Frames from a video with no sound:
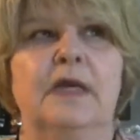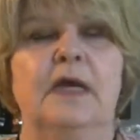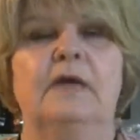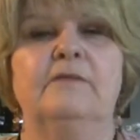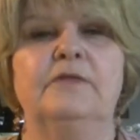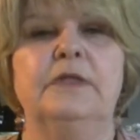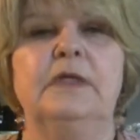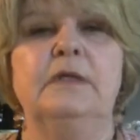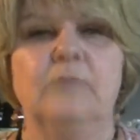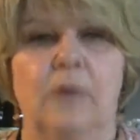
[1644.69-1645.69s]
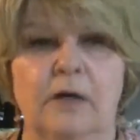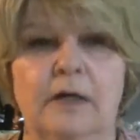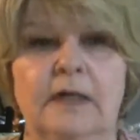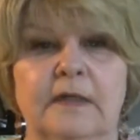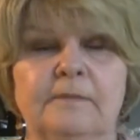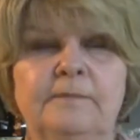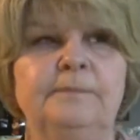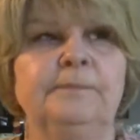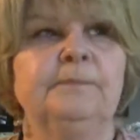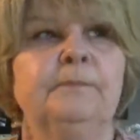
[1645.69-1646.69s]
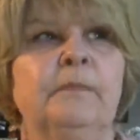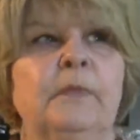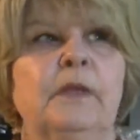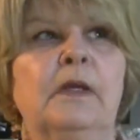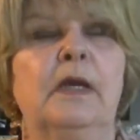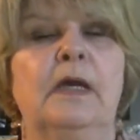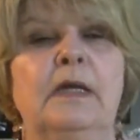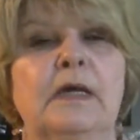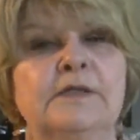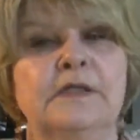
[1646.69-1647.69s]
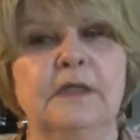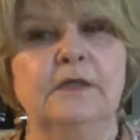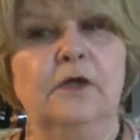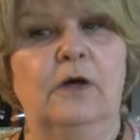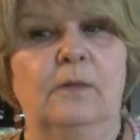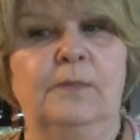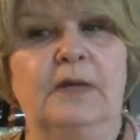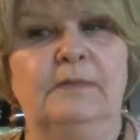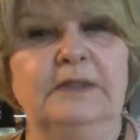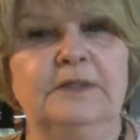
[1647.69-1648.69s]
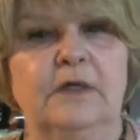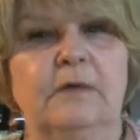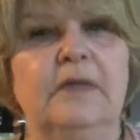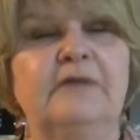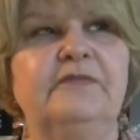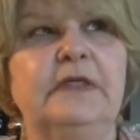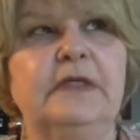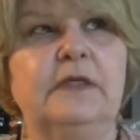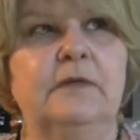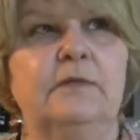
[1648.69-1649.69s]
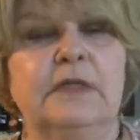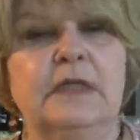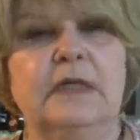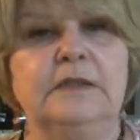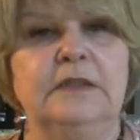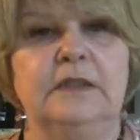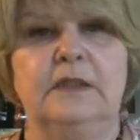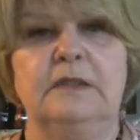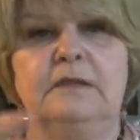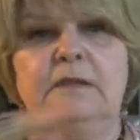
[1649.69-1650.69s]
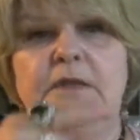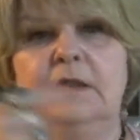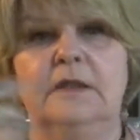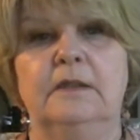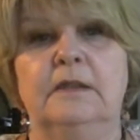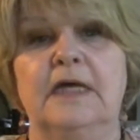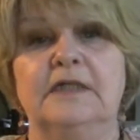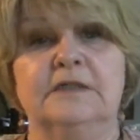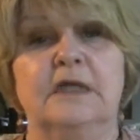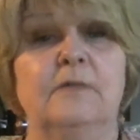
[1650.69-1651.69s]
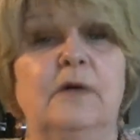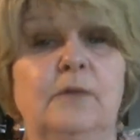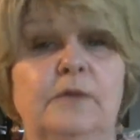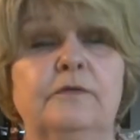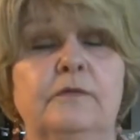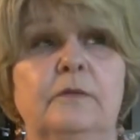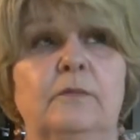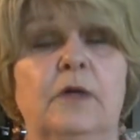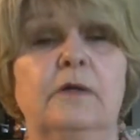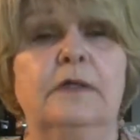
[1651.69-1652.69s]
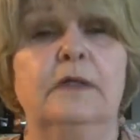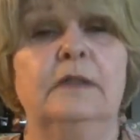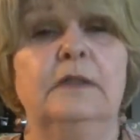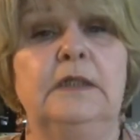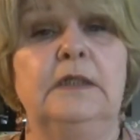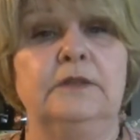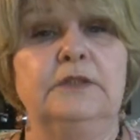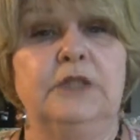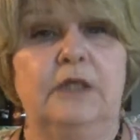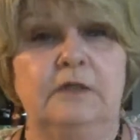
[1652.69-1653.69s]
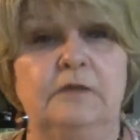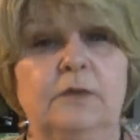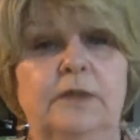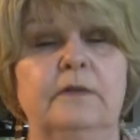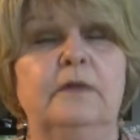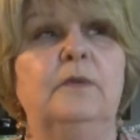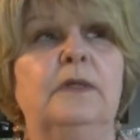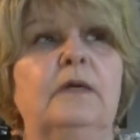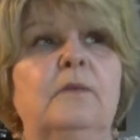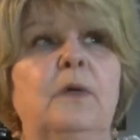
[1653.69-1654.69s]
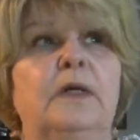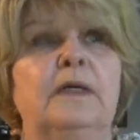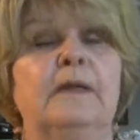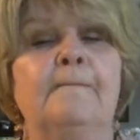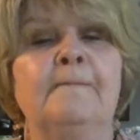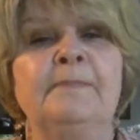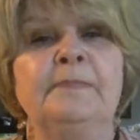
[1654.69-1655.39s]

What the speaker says: They have the market, and I think y'all probably saw my video that I did the last time I went through the market here in January when I went.